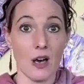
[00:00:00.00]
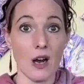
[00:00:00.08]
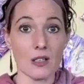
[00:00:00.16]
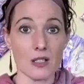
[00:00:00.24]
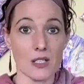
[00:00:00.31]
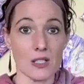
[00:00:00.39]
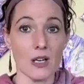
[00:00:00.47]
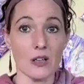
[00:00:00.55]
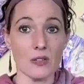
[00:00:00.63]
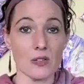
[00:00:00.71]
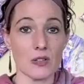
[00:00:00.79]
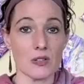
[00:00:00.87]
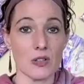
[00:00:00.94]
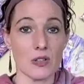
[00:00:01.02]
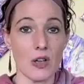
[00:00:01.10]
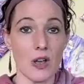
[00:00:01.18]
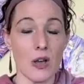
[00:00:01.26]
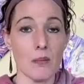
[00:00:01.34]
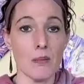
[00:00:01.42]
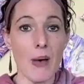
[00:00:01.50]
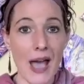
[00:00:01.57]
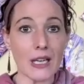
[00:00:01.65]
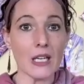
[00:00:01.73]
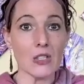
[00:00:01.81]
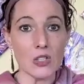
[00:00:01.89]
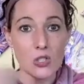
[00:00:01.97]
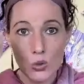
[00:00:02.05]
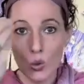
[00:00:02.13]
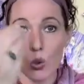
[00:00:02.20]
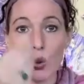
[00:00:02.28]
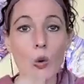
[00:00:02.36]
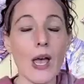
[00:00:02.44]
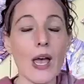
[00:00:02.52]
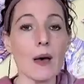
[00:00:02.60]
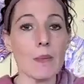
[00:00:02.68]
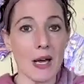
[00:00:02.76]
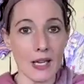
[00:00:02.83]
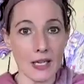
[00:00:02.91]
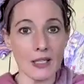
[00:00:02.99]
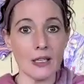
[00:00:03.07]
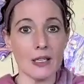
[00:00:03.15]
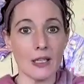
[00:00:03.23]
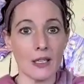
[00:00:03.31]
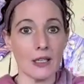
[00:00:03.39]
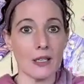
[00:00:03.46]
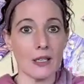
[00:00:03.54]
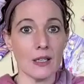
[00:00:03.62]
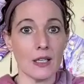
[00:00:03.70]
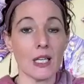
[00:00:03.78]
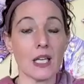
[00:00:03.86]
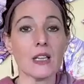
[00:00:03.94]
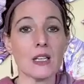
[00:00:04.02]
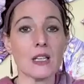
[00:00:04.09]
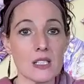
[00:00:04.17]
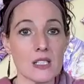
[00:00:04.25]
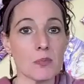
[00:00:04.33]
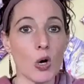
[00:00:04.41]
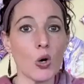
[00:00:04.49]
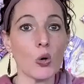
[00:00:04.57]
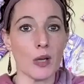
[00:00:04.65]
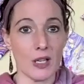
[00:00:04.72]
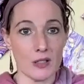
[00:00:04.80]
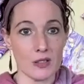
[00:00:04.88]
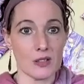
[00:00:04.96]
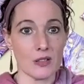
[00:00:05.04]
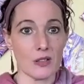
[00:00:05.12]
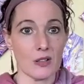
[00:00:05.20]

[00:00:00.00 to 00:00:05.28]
ourselves back into, who am I in this moment?